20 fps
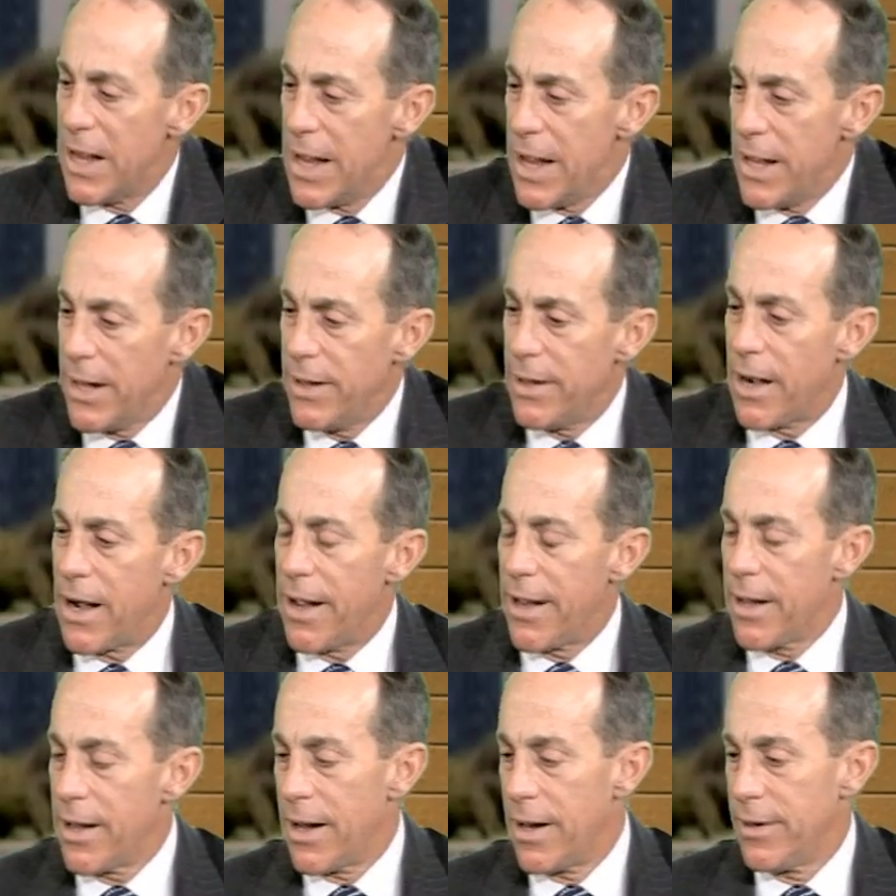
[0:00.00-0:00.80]
Yeah,
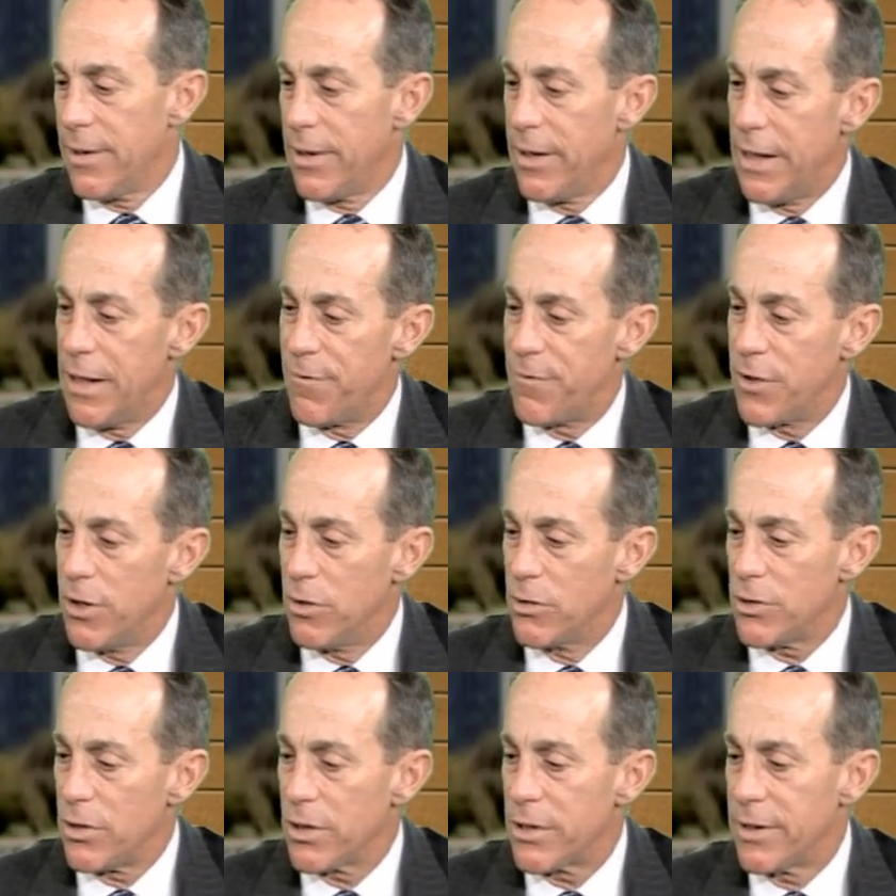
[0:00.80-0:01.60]
if you
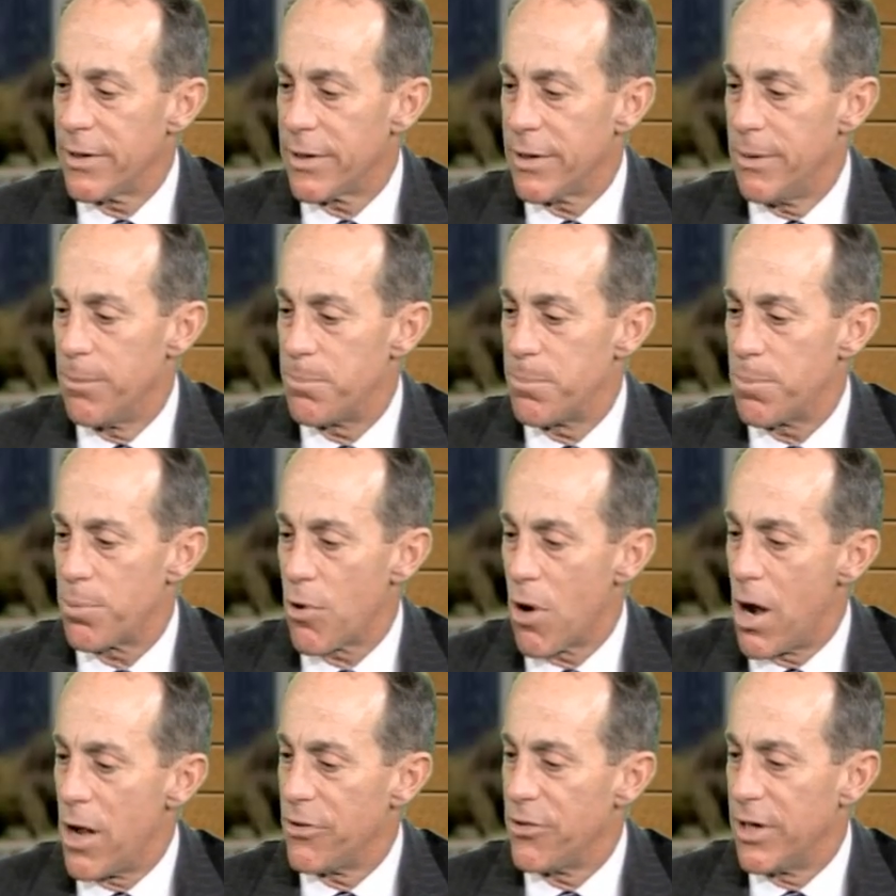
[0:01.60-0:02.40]
look at the
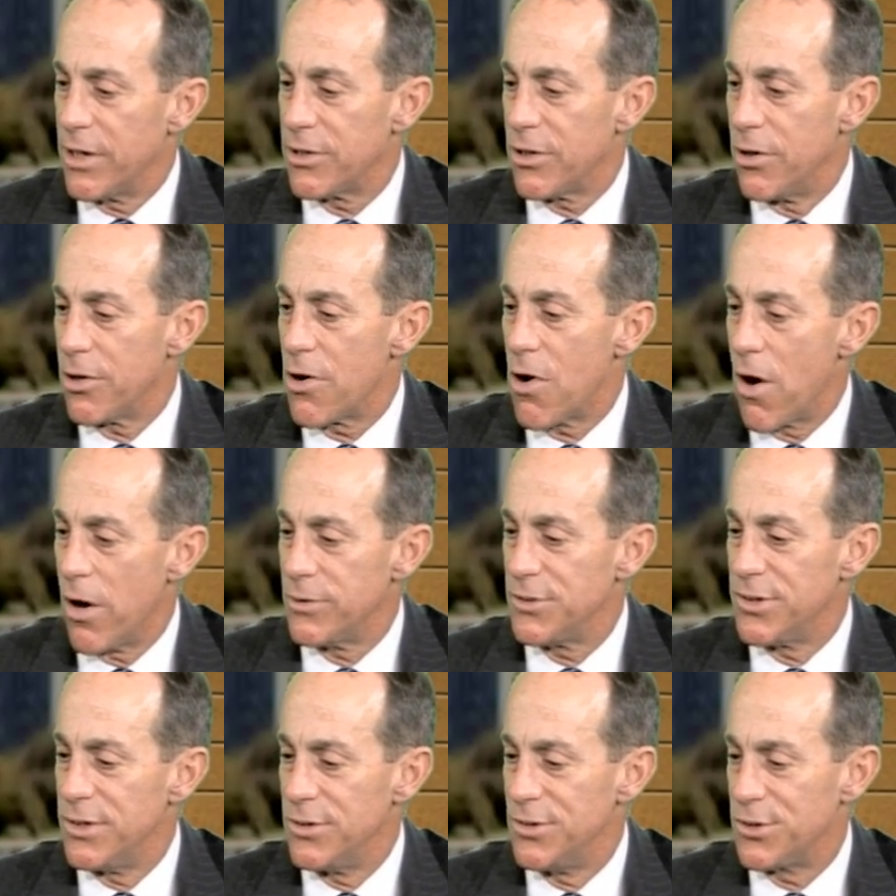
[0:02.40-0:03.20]
project on
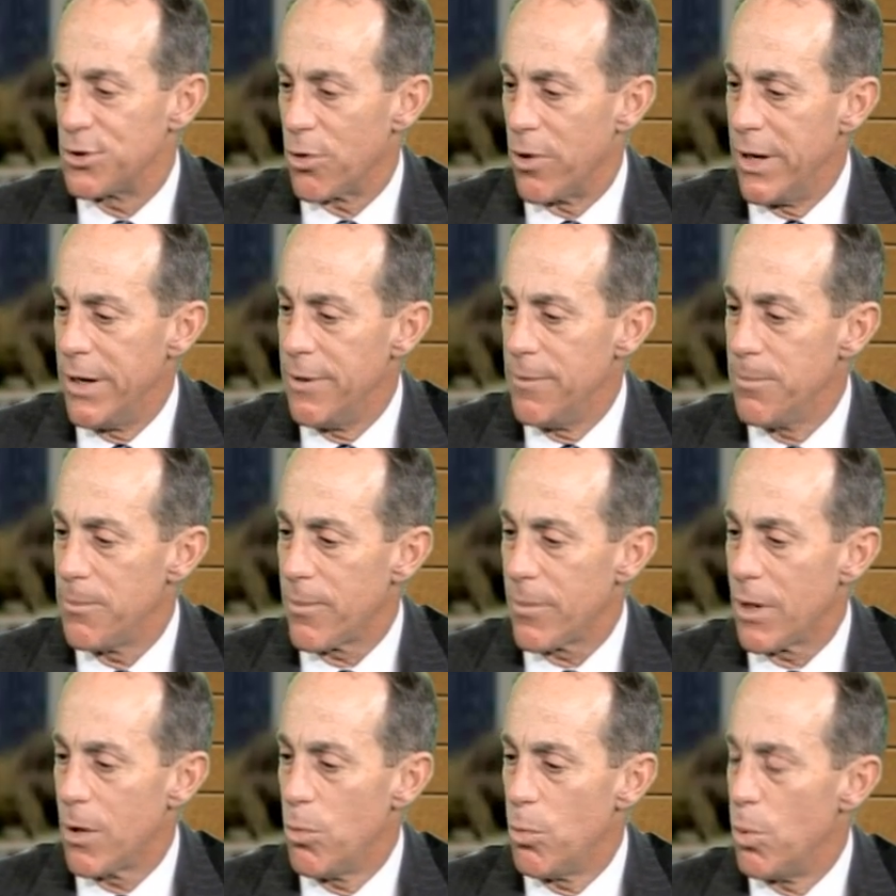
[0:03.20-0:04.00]
Carson Street,
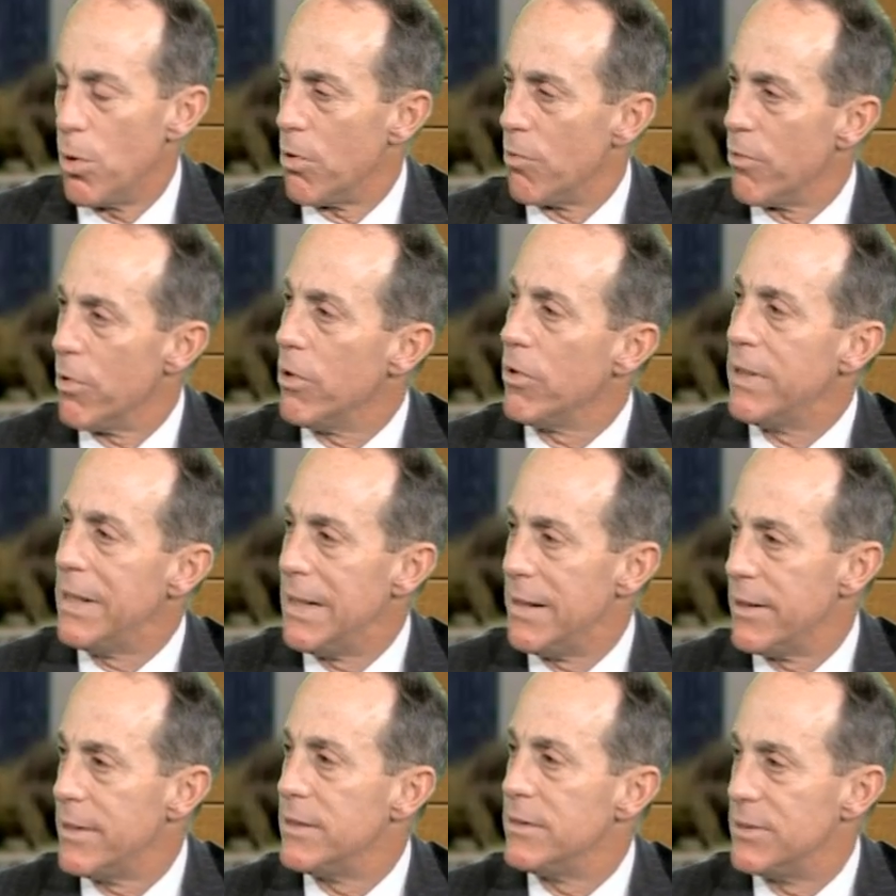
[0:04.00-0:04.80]
we're really
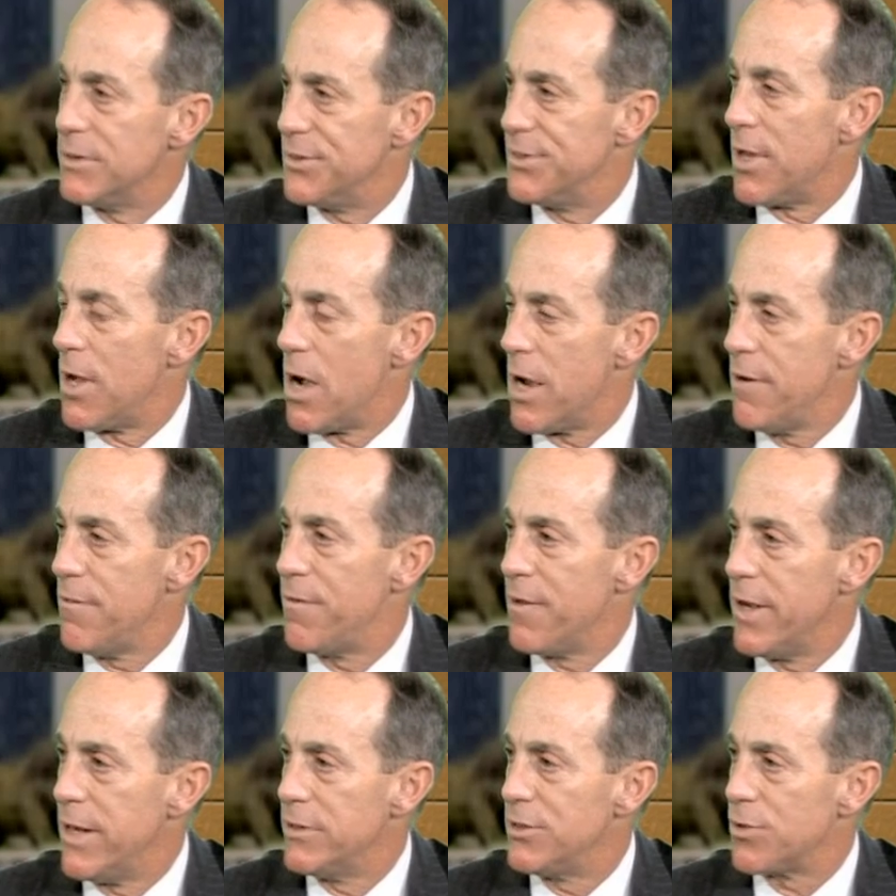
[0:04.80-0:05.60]
in the design
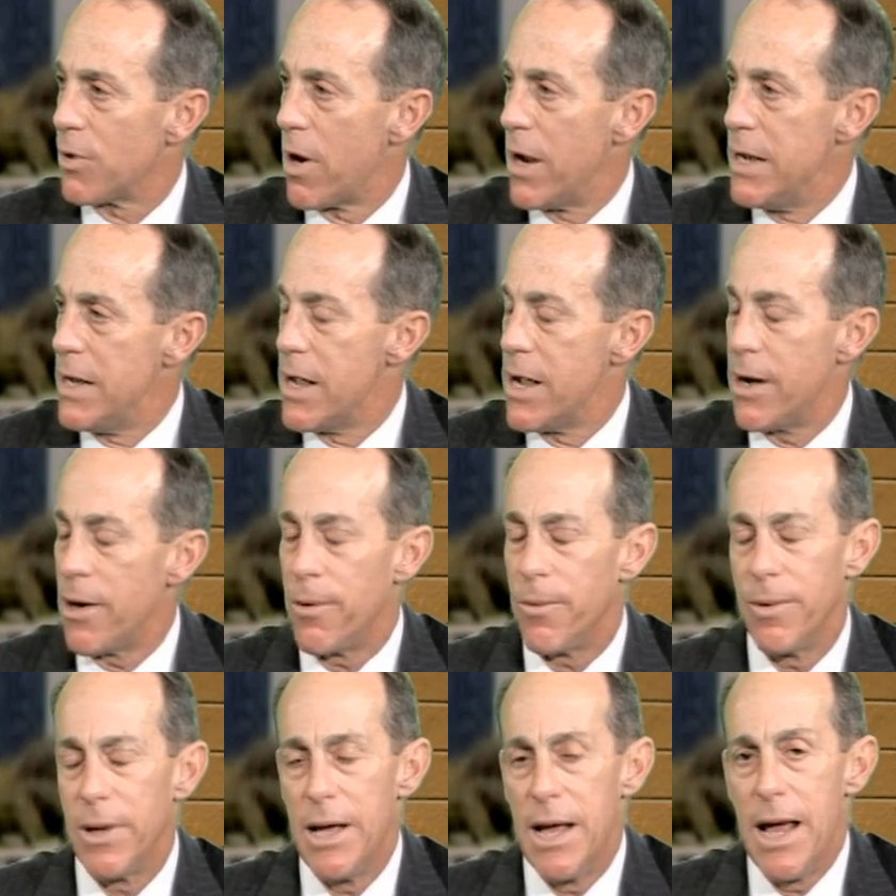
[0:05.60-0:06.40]
phase right
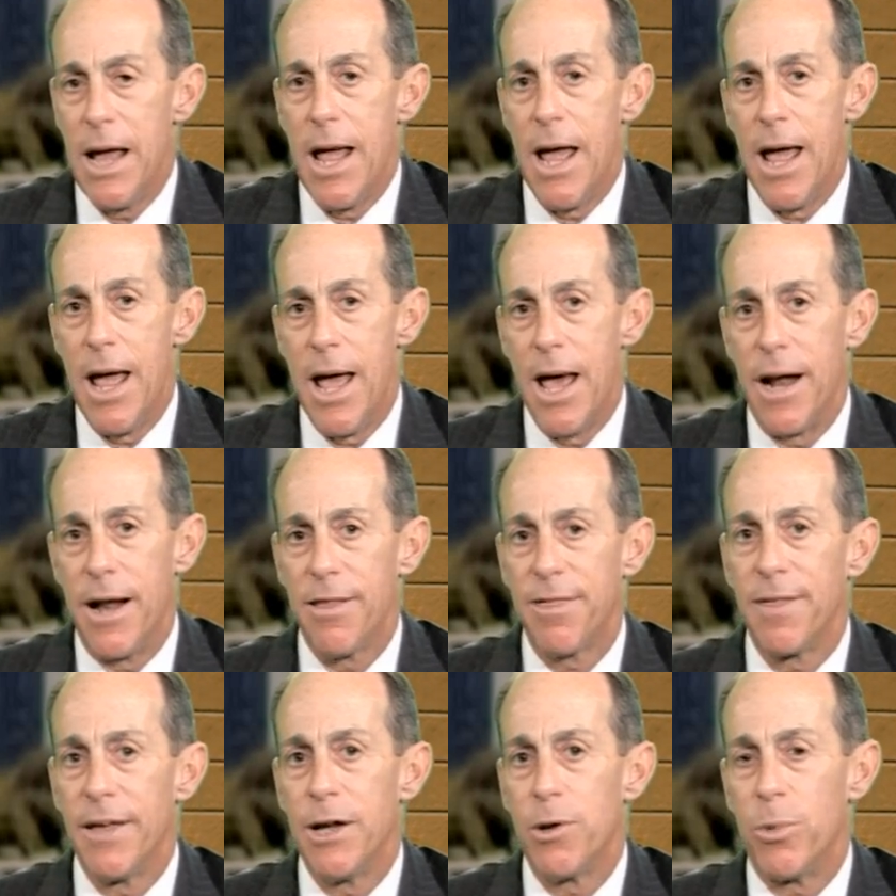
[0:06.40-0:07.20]
now. And I
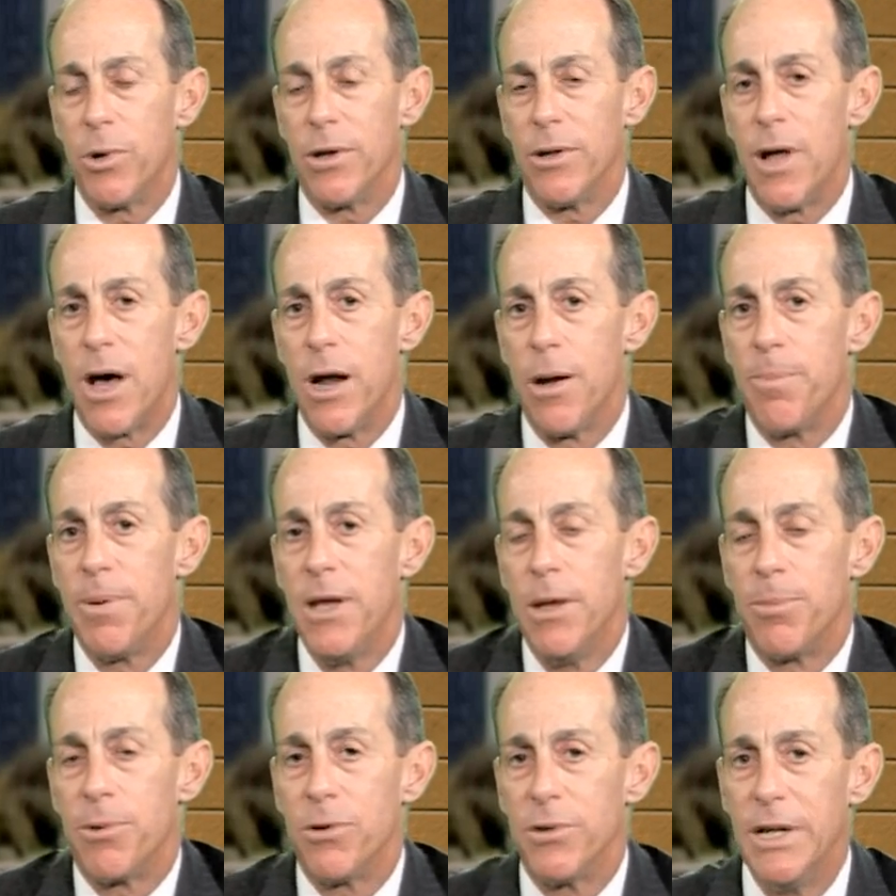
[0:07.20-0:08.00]
think what a lot of
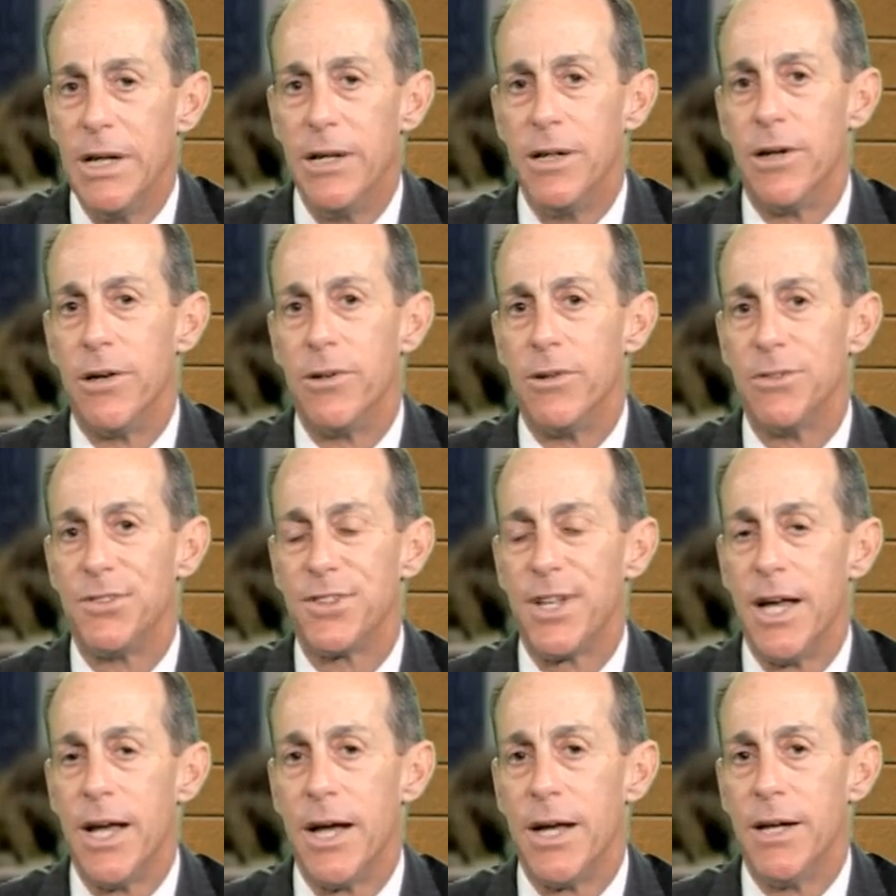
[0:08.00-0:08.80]
people need to
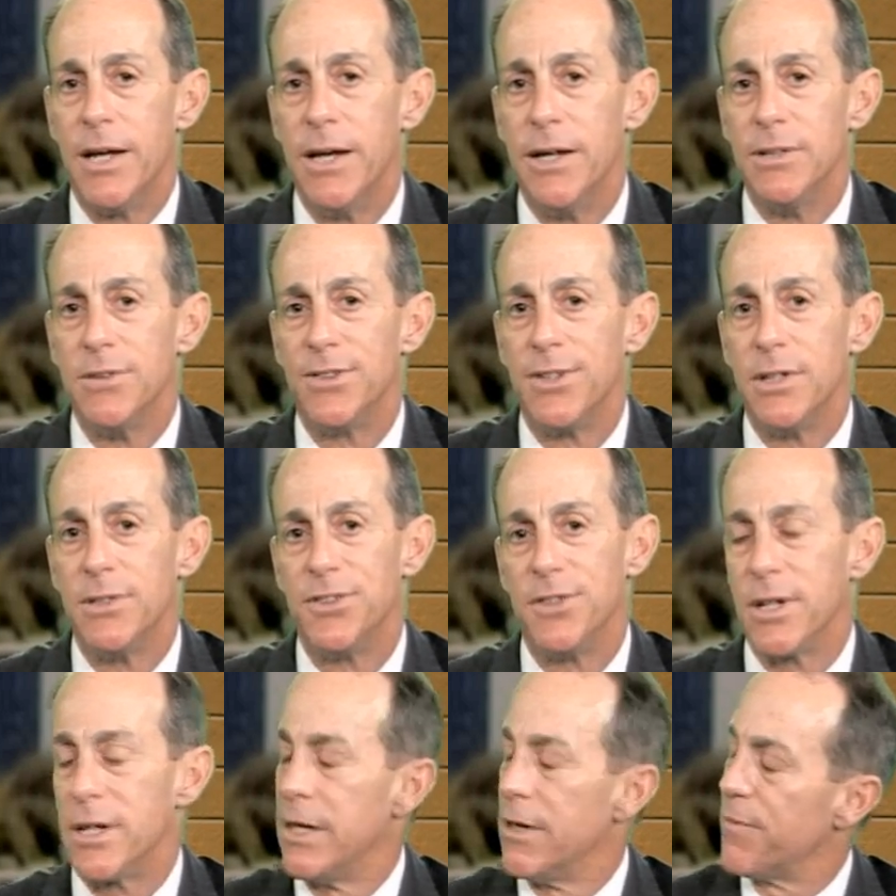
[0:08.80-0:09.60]
understand is a
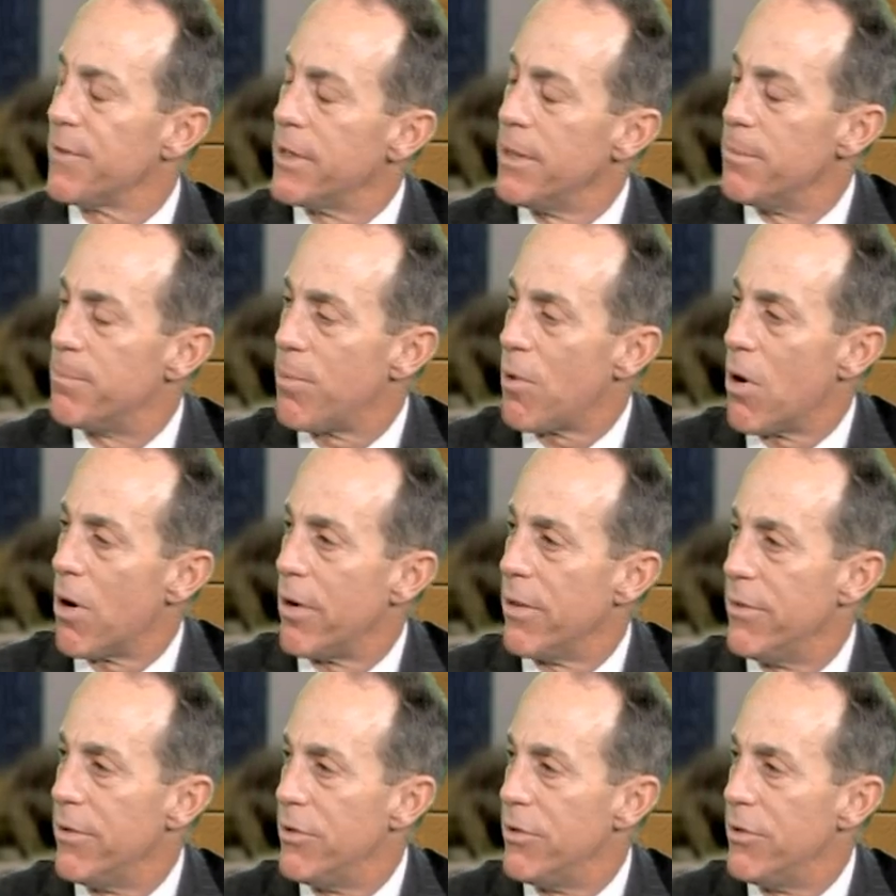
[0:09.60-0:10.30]
significant part of the